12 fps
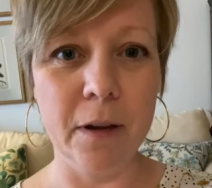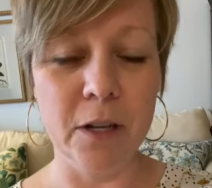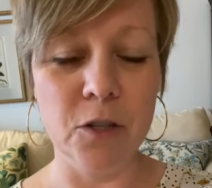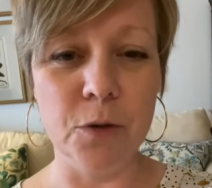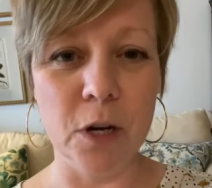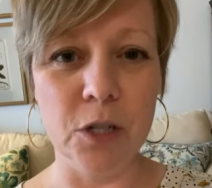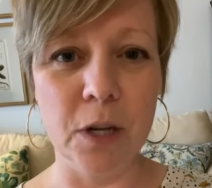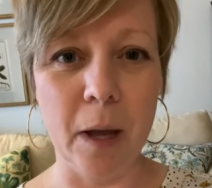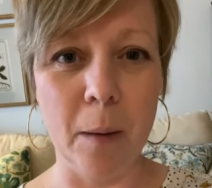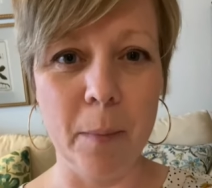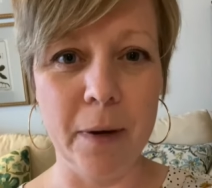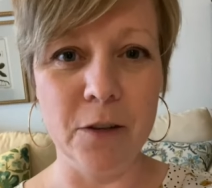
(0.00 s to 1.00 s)
construction
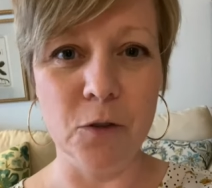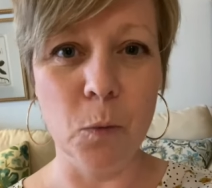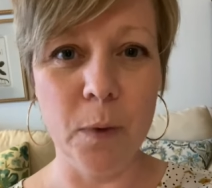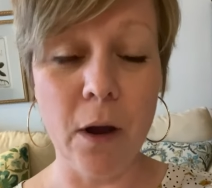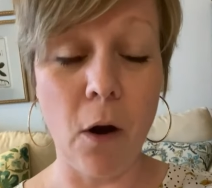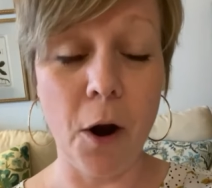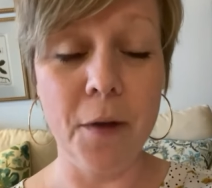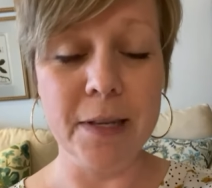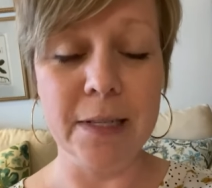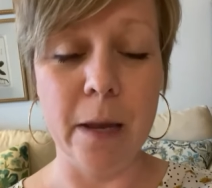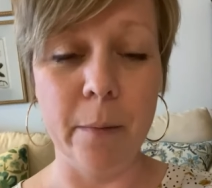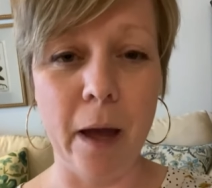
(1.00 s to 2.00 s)
company. So we are the
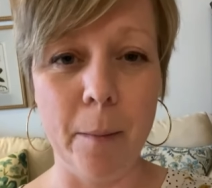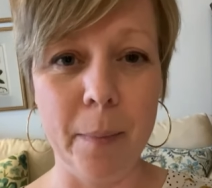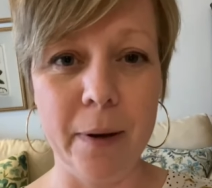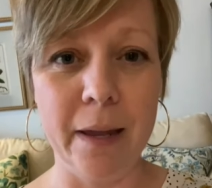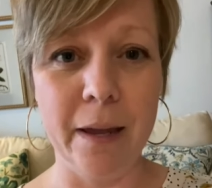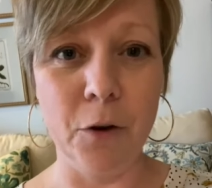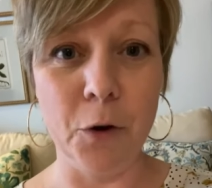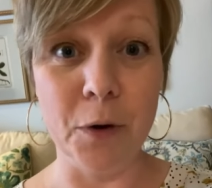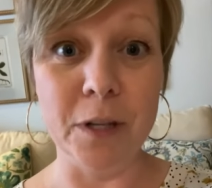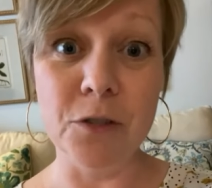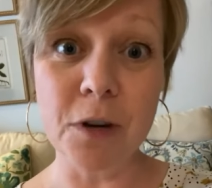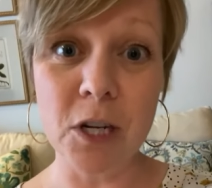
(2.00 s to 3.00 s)
same company, Kerr
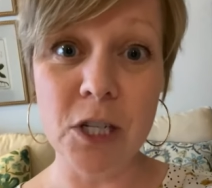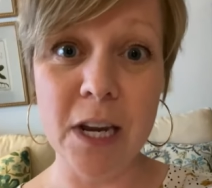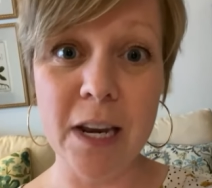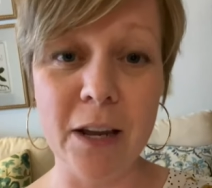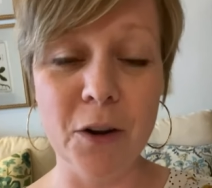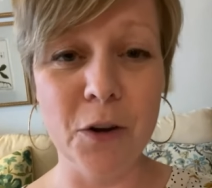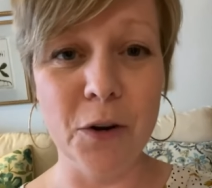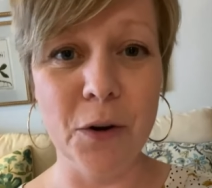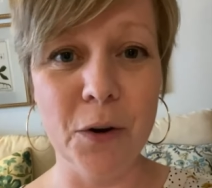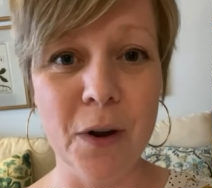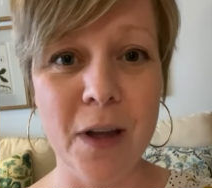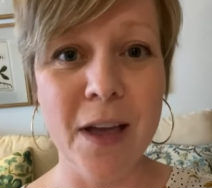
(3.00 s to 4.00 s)
Construction and
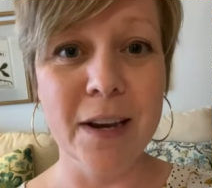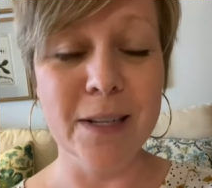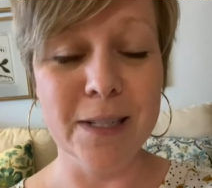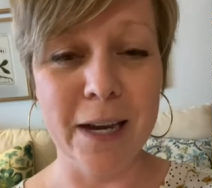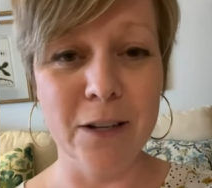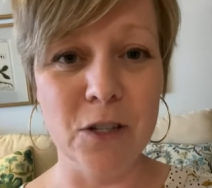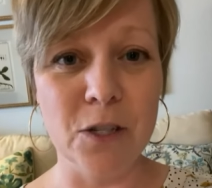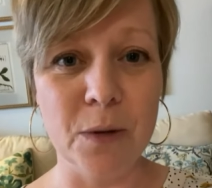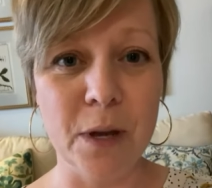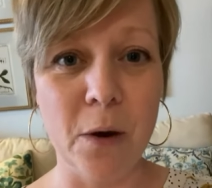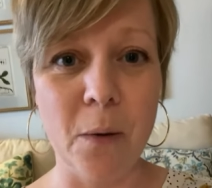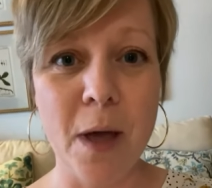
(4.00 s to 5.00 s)
Kerr Design
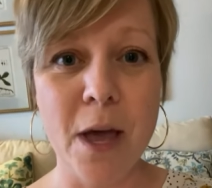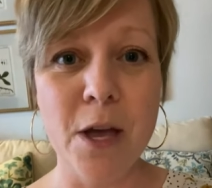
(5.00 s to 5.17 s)
Studio.